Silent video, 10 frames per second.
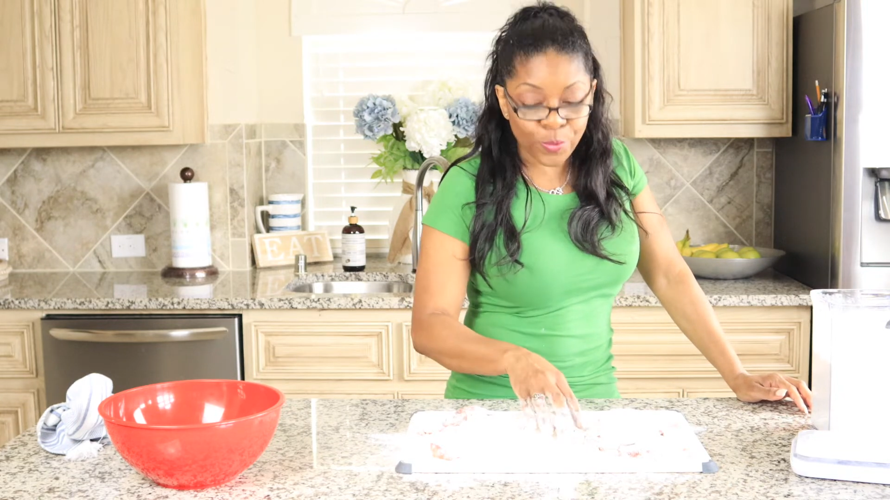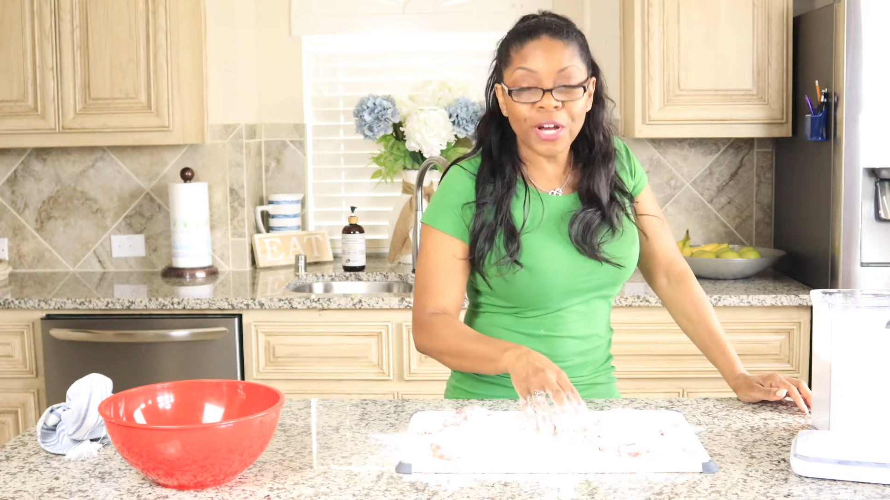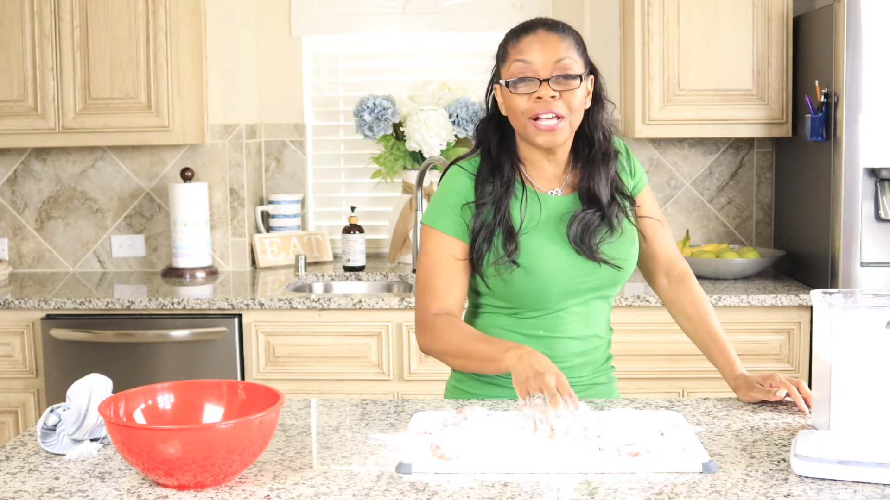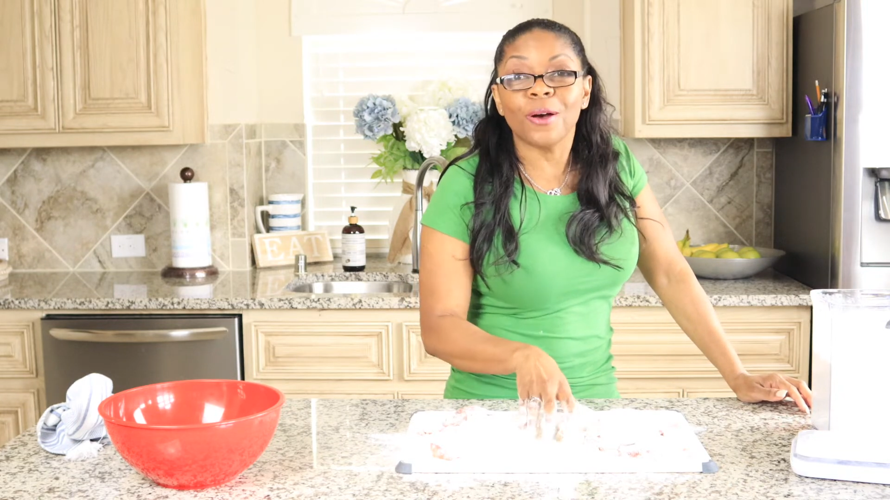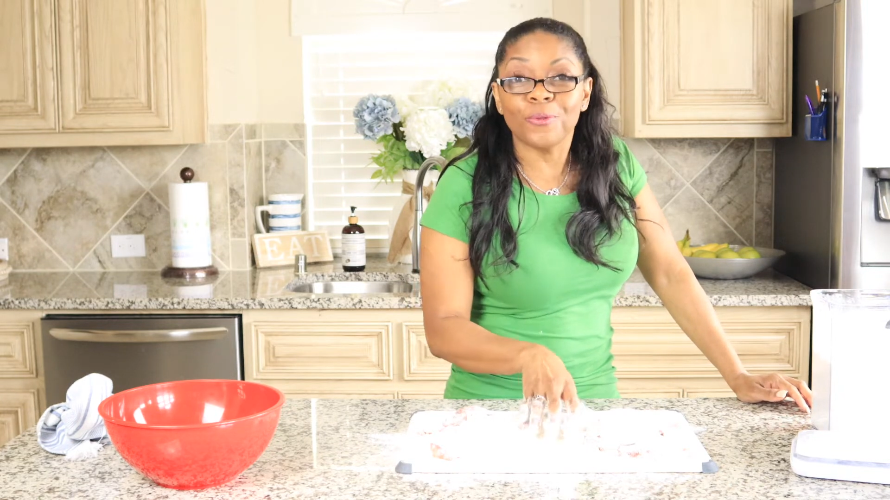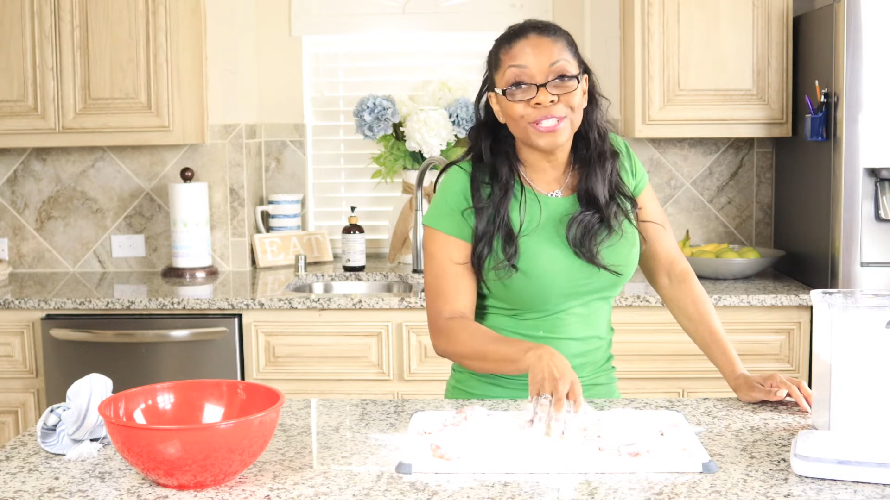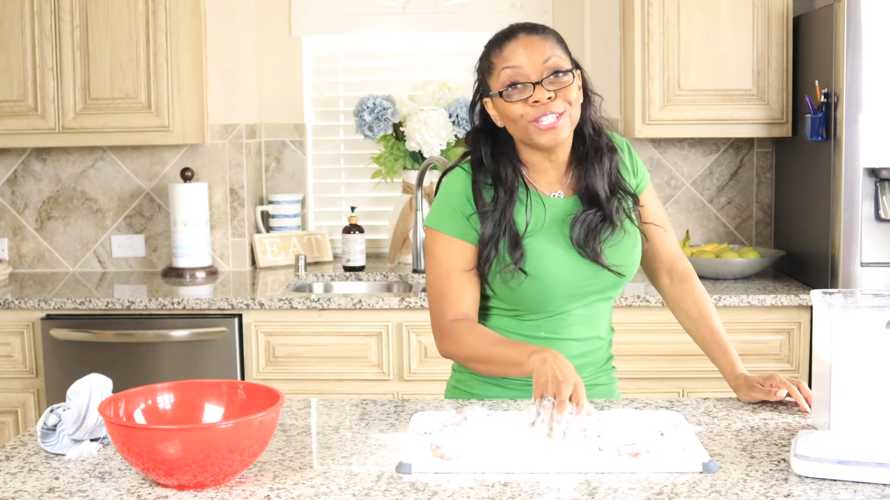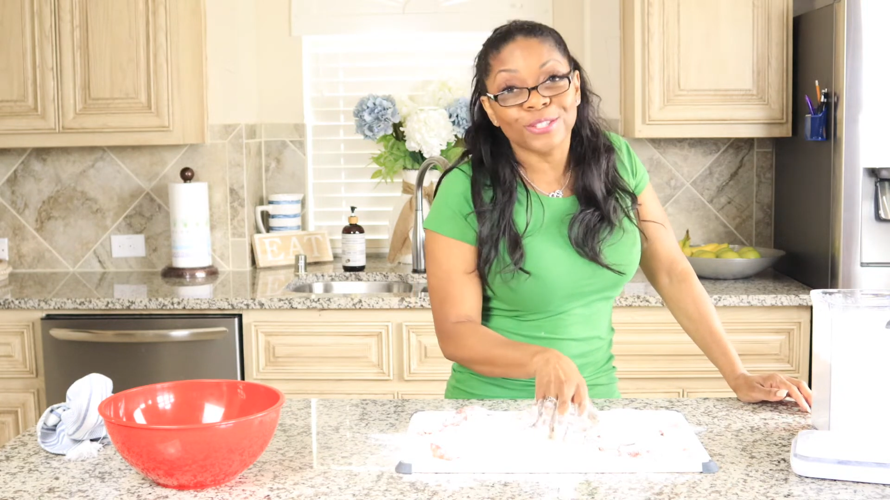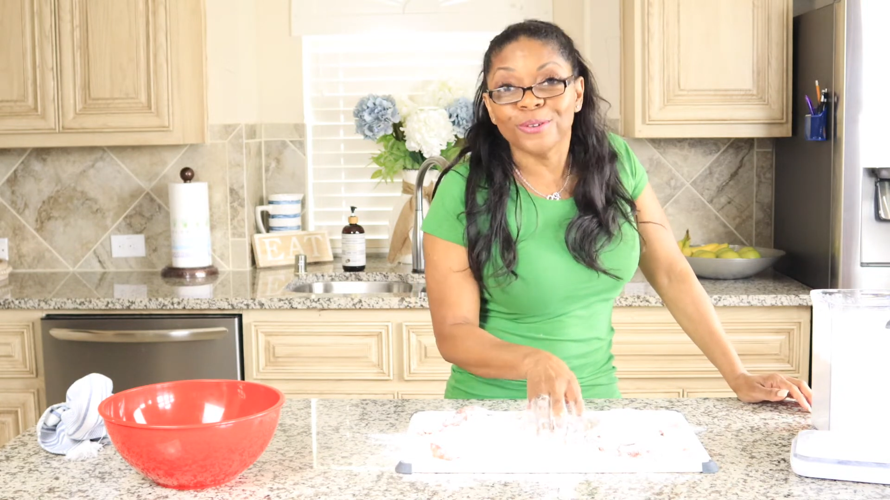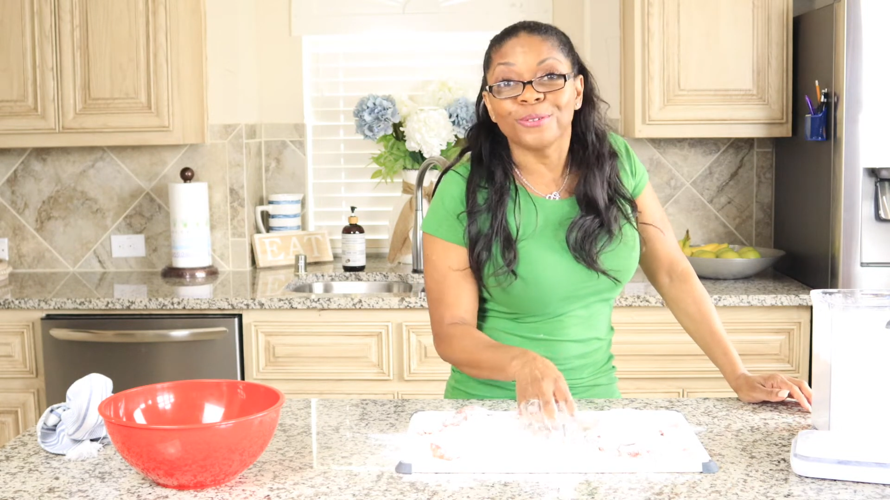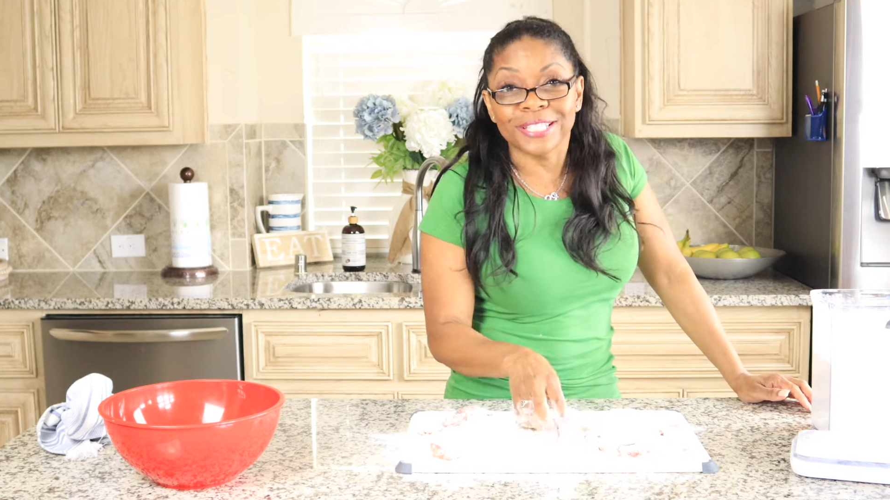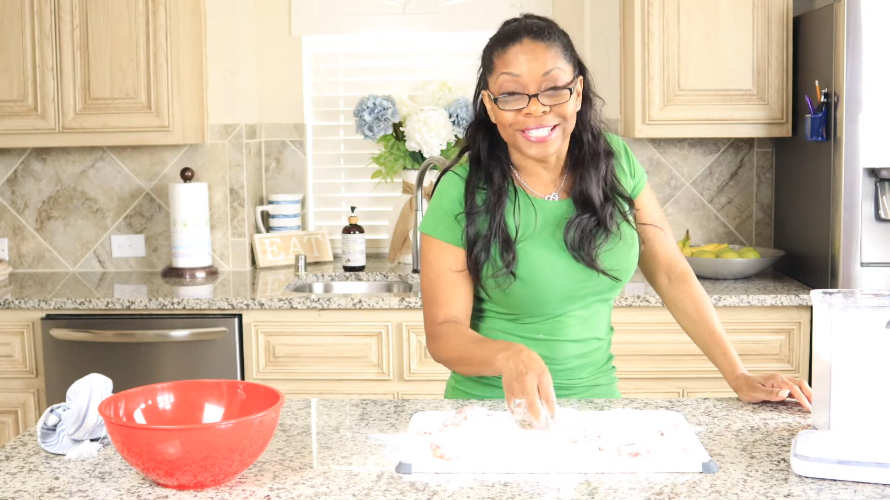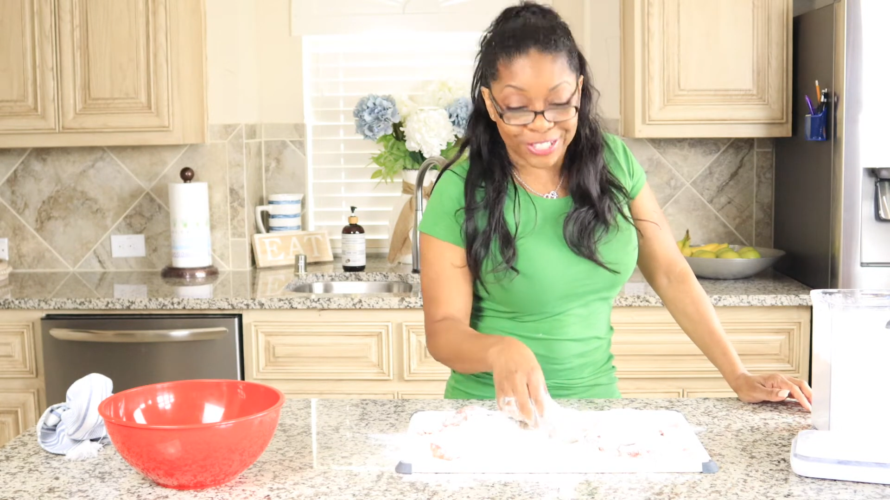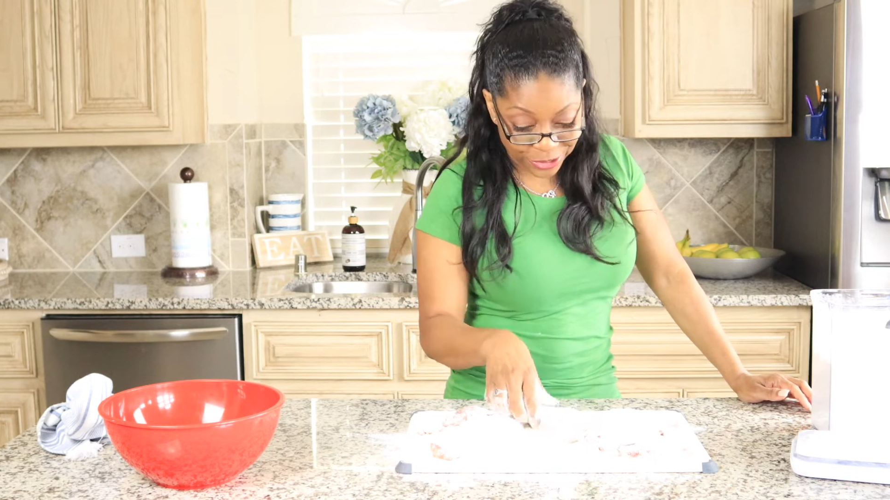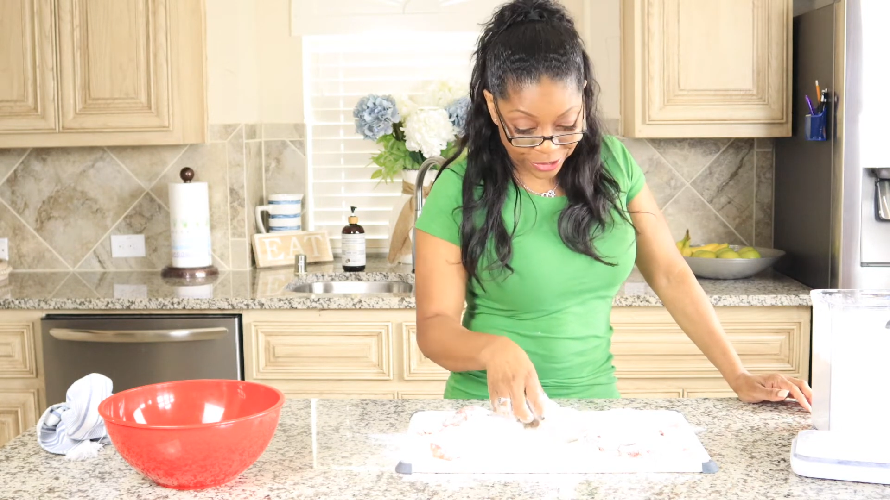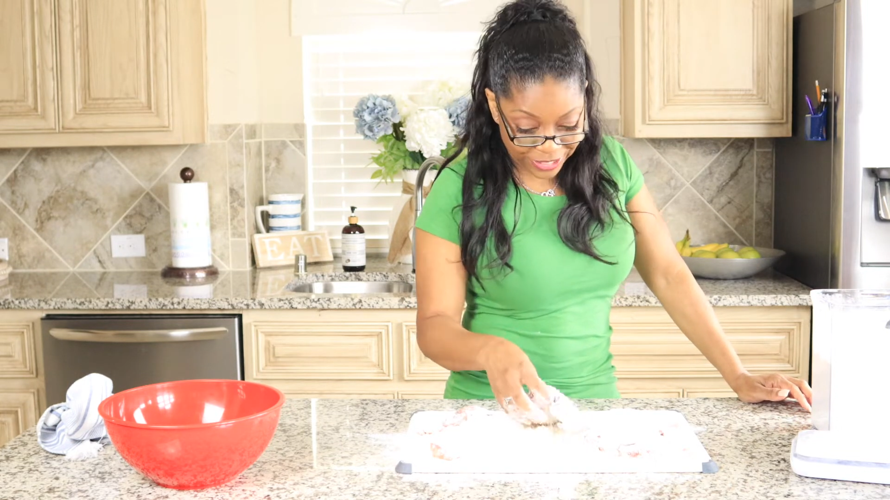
Well, I was a school teacher,